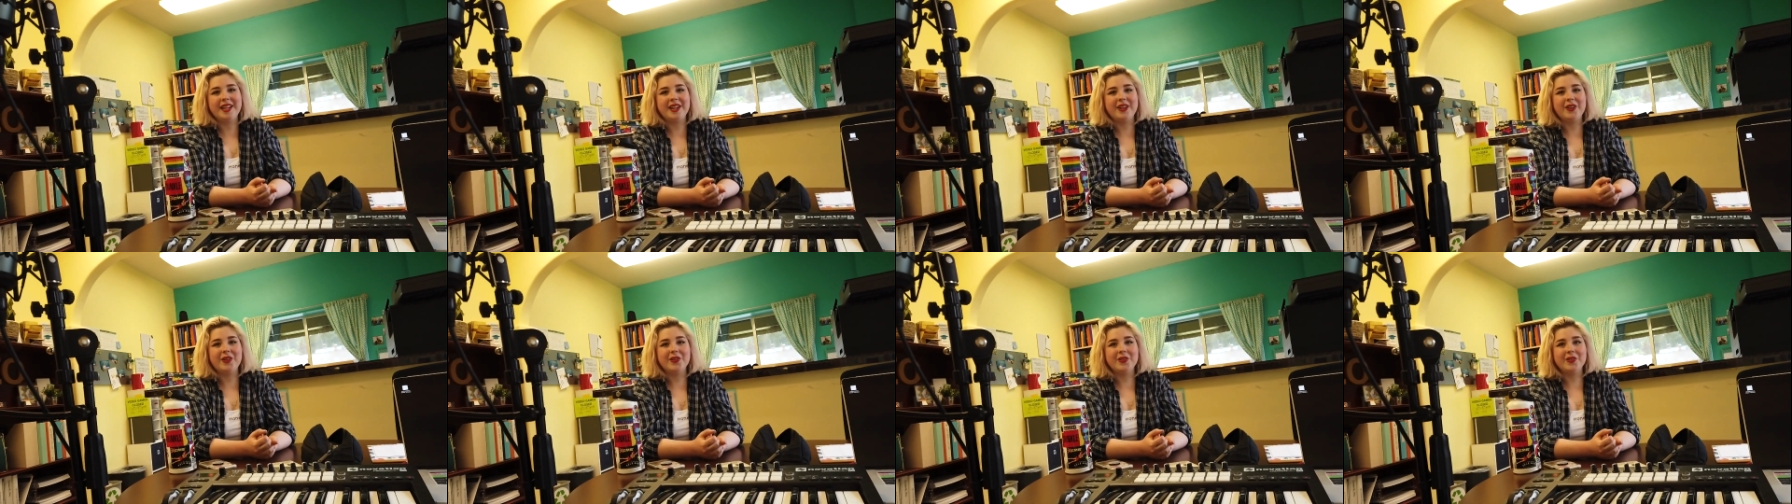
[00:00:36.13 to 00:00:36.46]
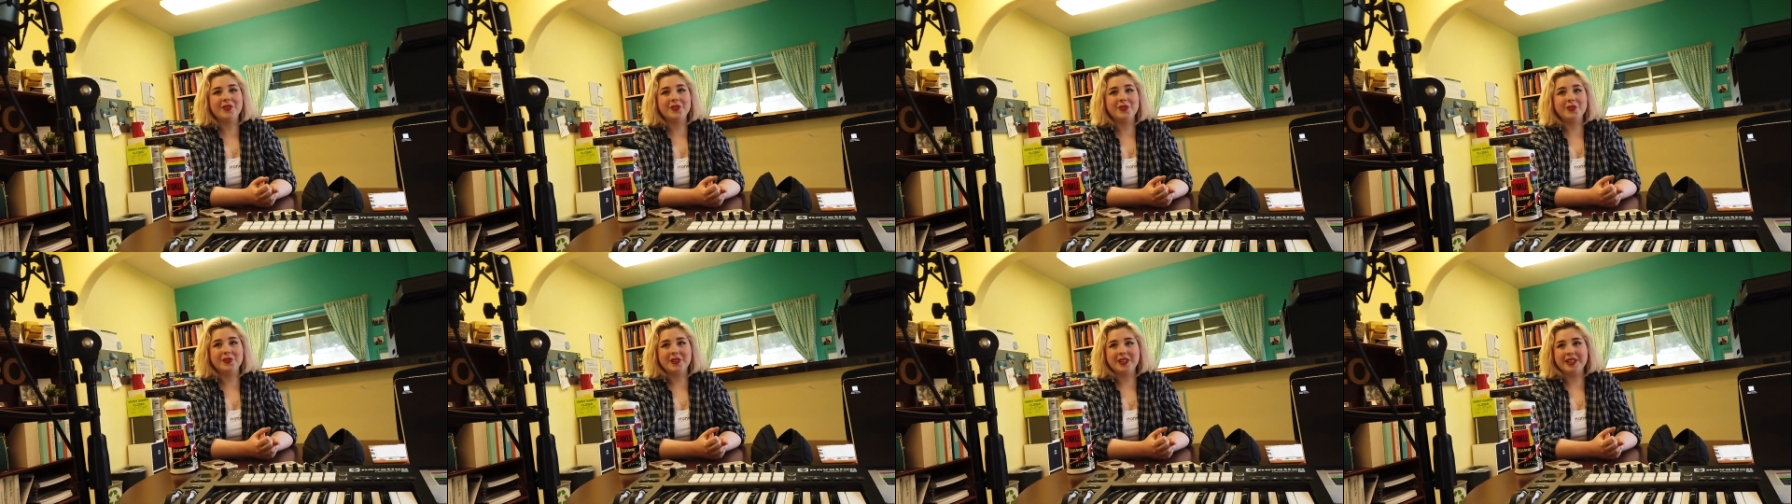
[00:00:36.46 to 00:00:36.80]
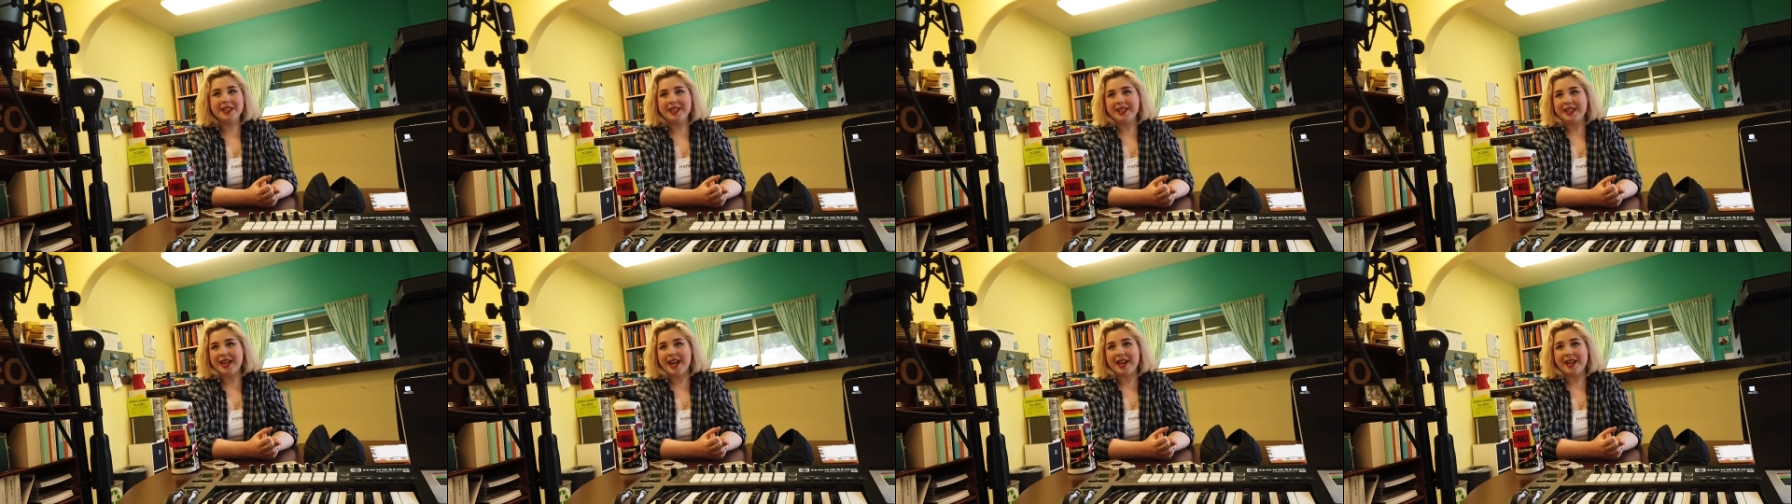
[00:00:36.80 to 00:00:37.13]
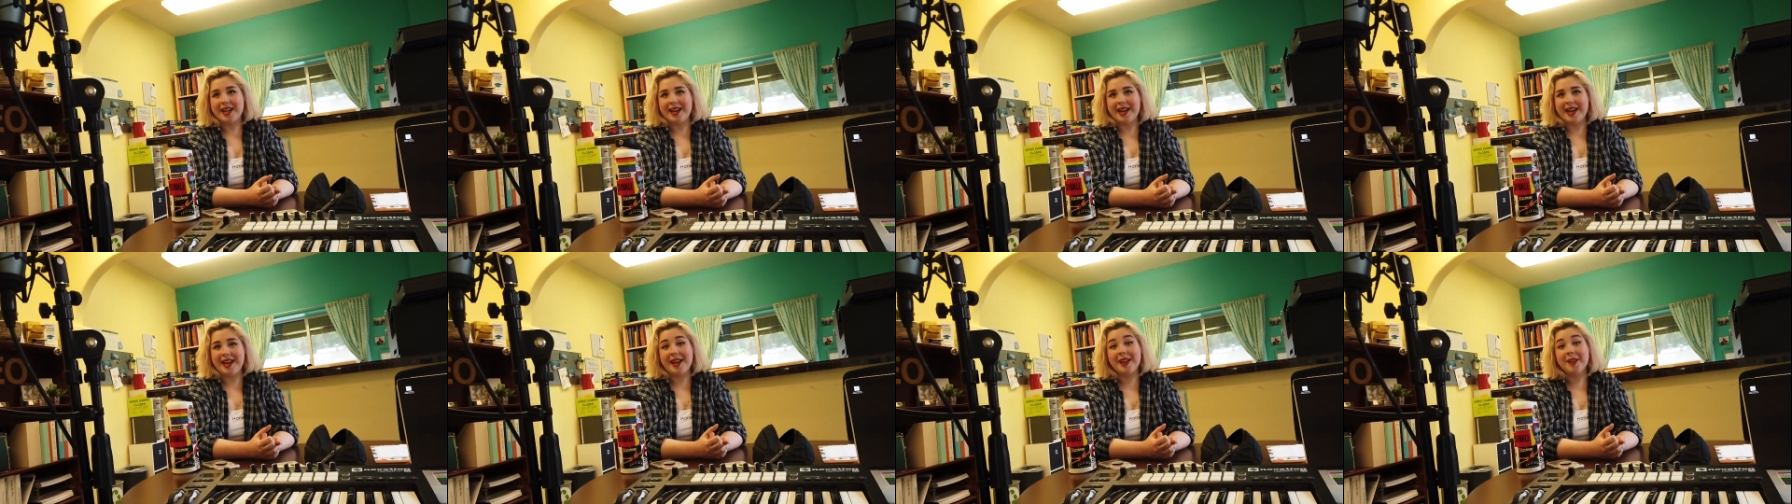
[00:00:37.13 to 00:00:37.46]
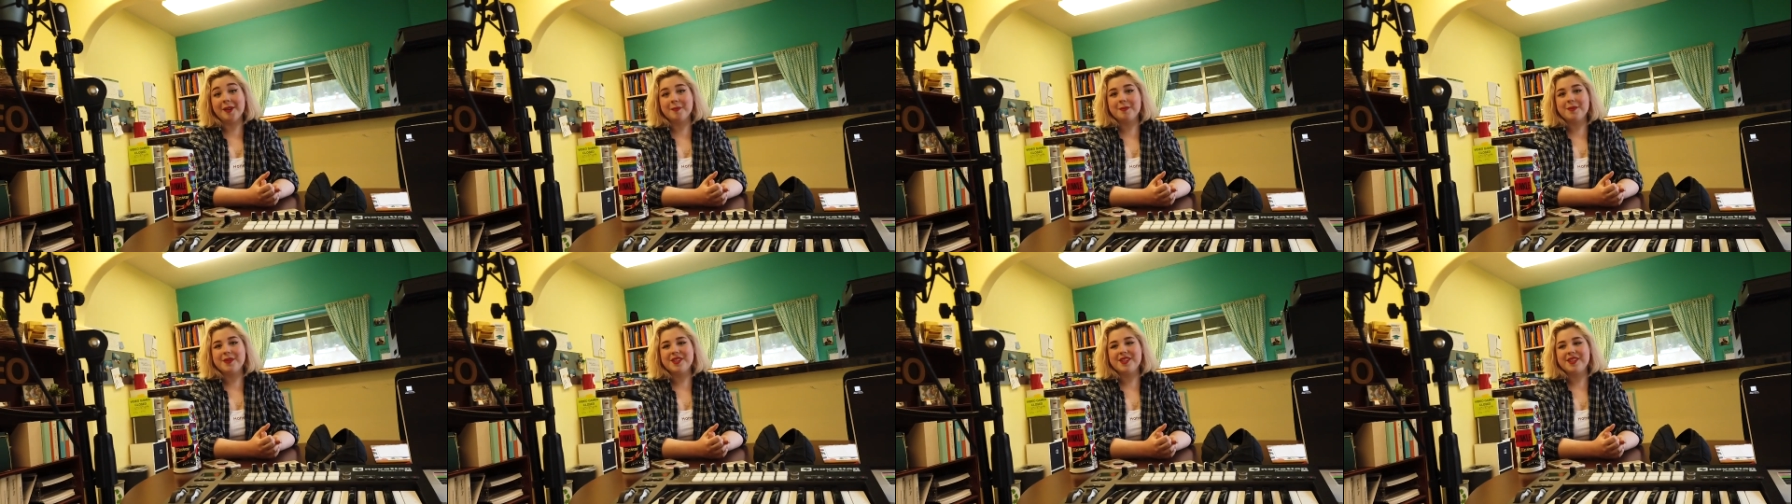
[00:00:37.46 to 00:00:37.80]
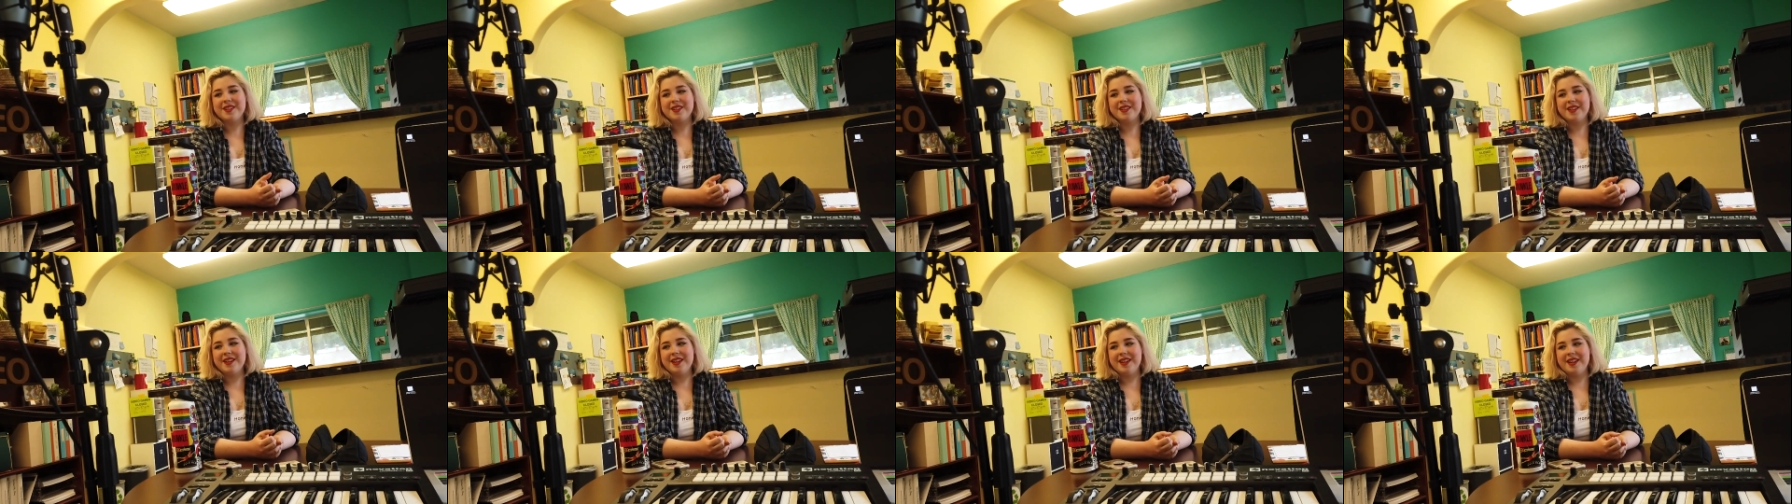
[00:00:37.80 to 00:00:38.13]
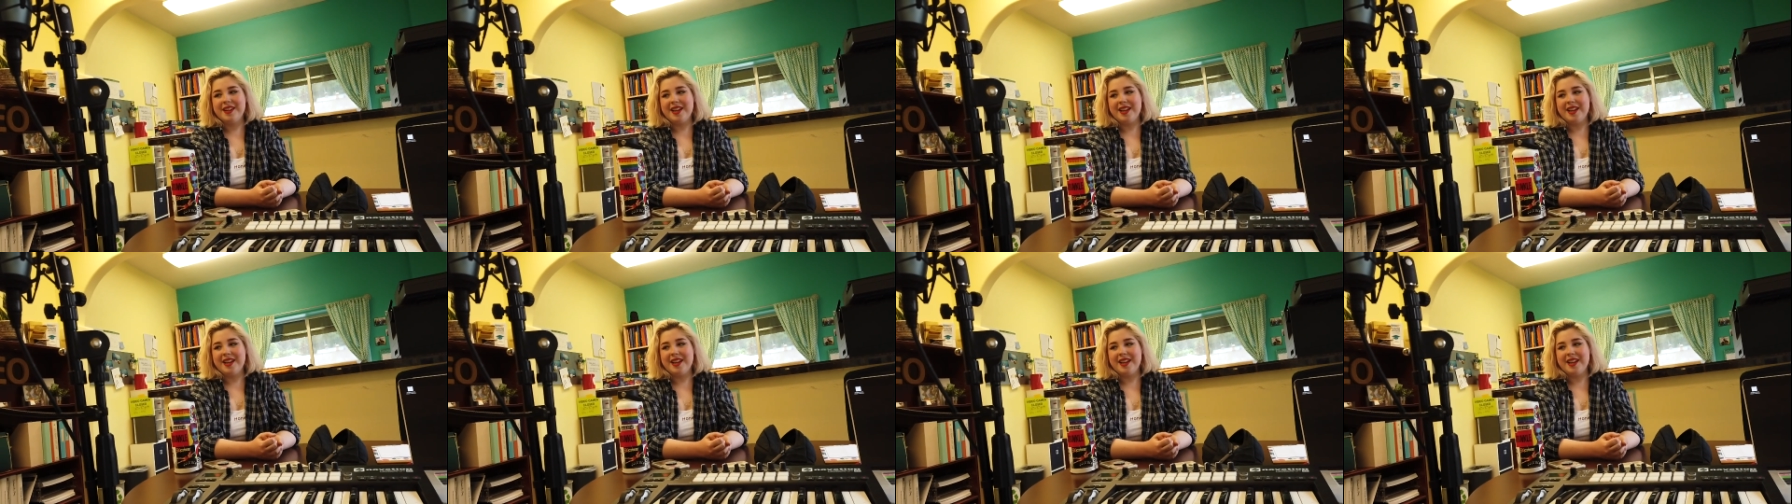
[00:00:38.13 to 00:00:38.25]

and it really kind of helped.